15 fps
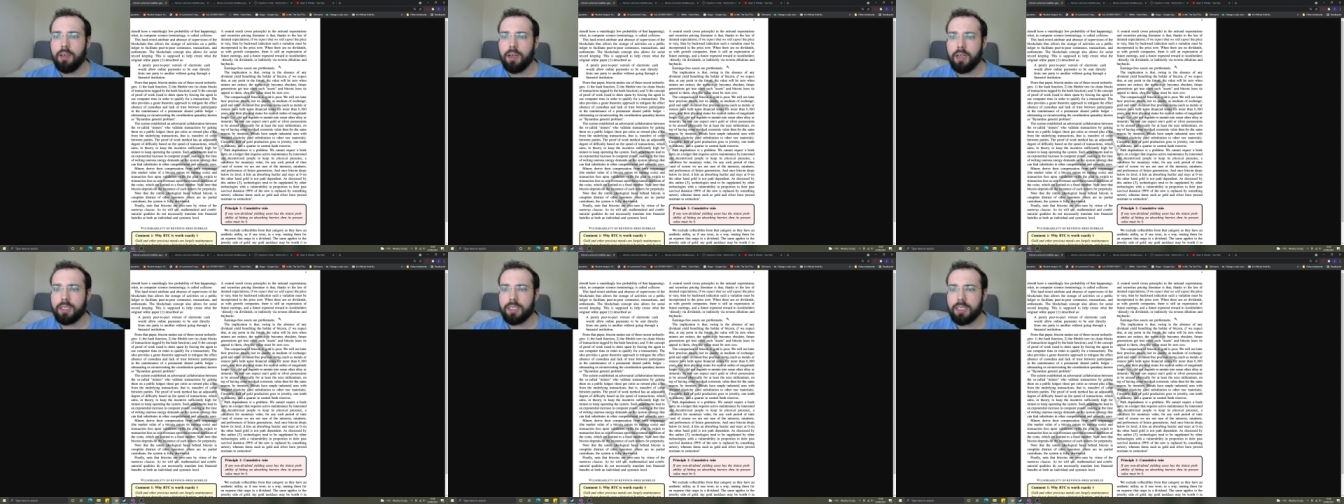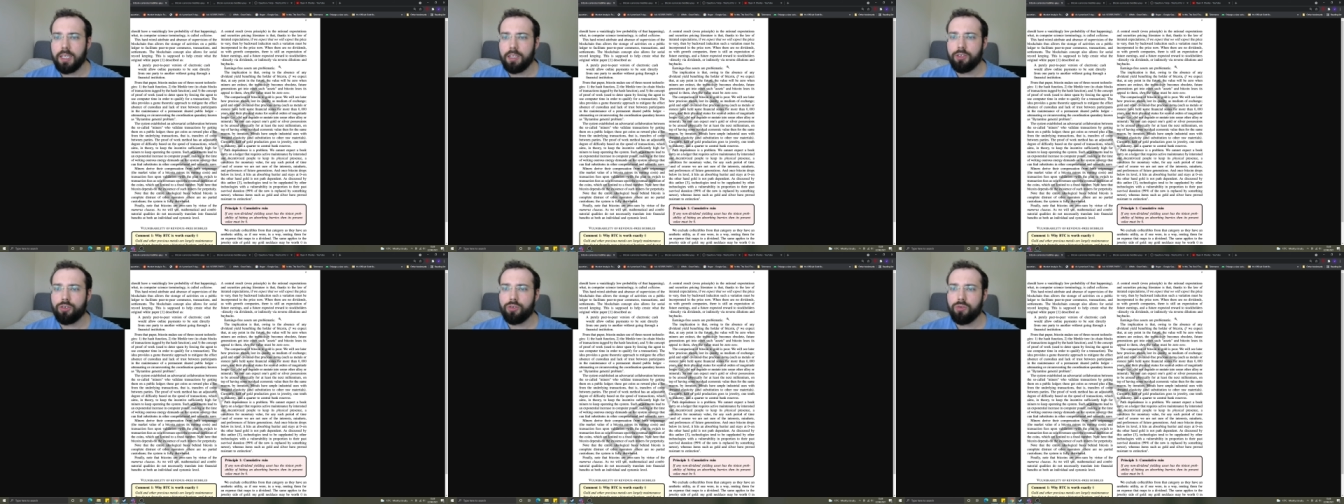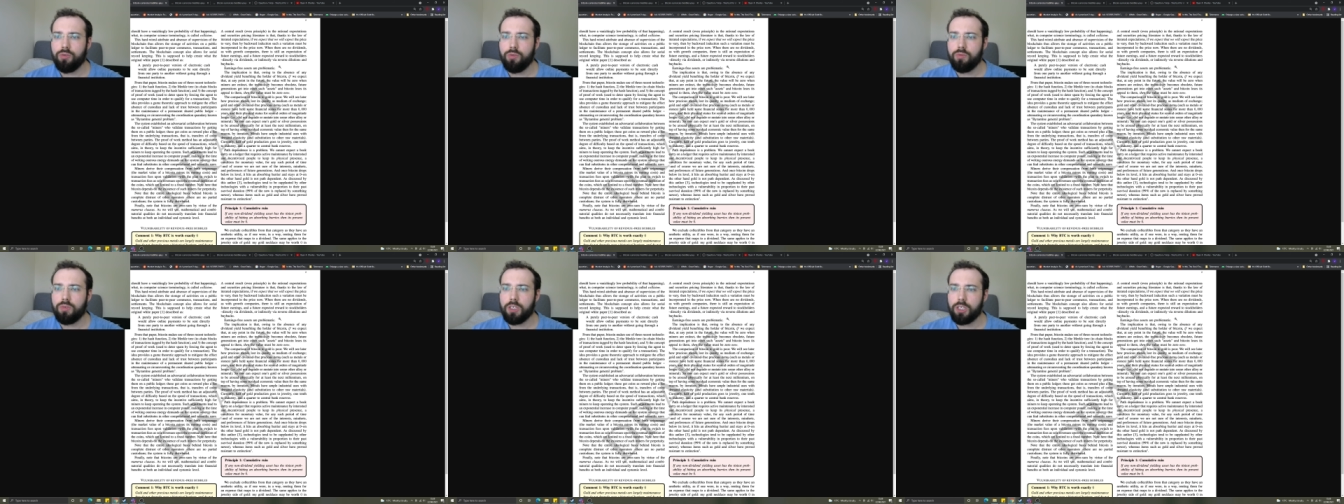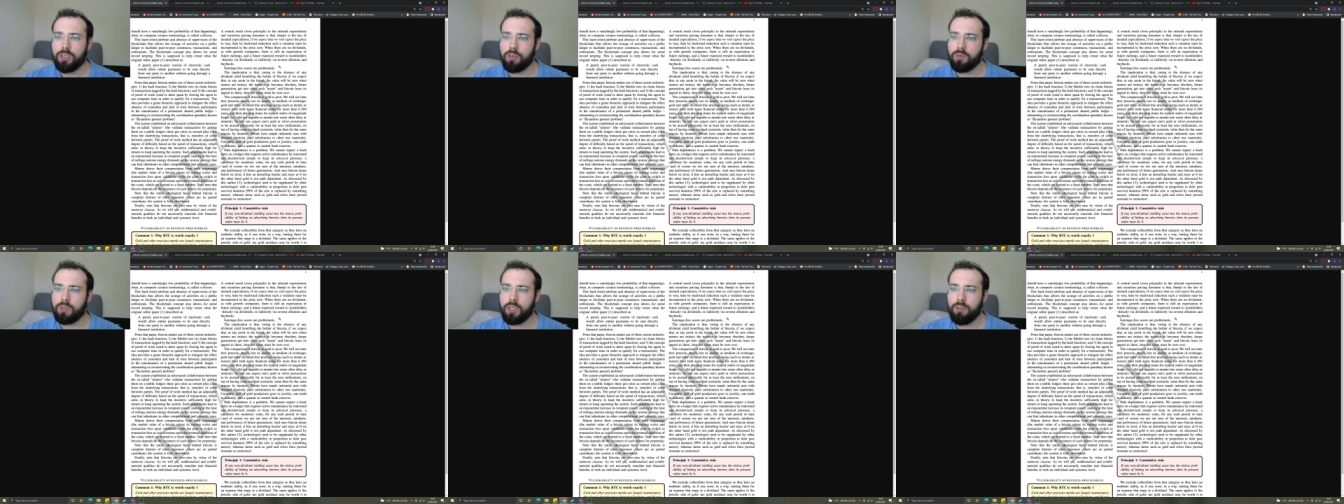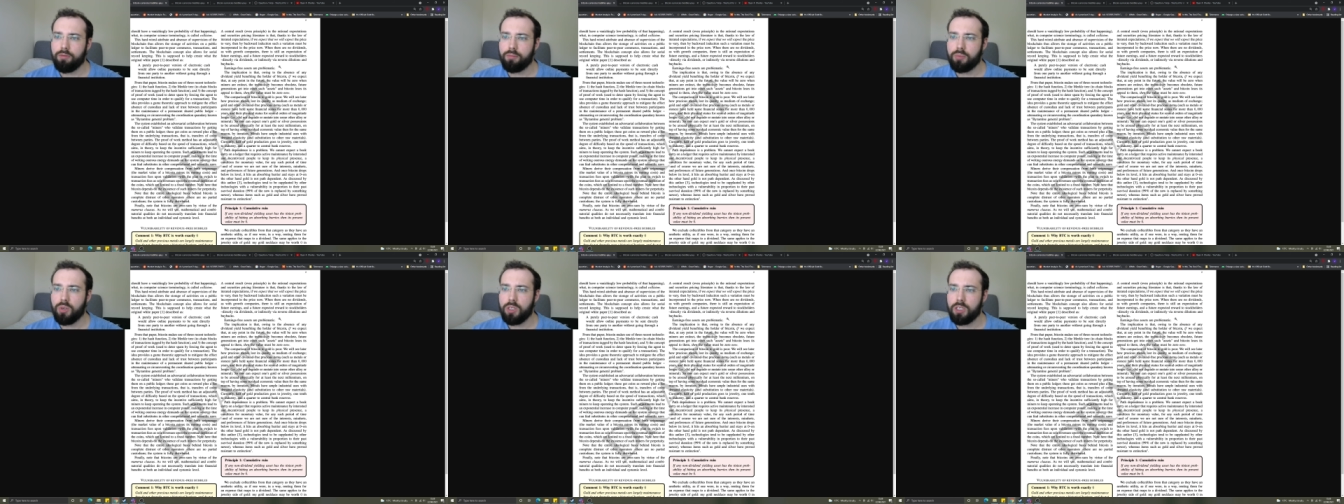A central result,
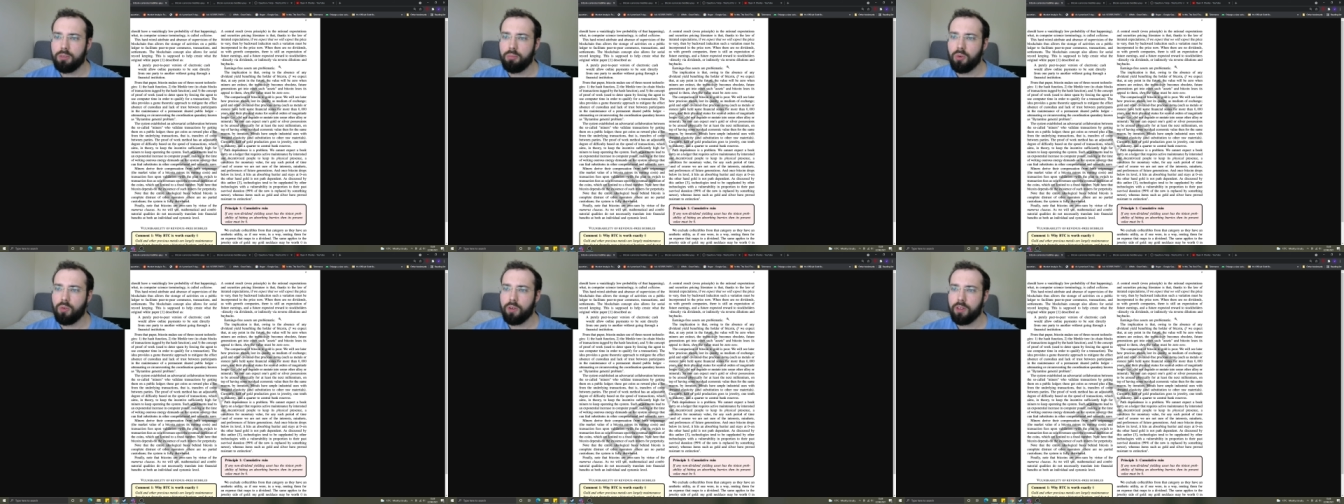even principle,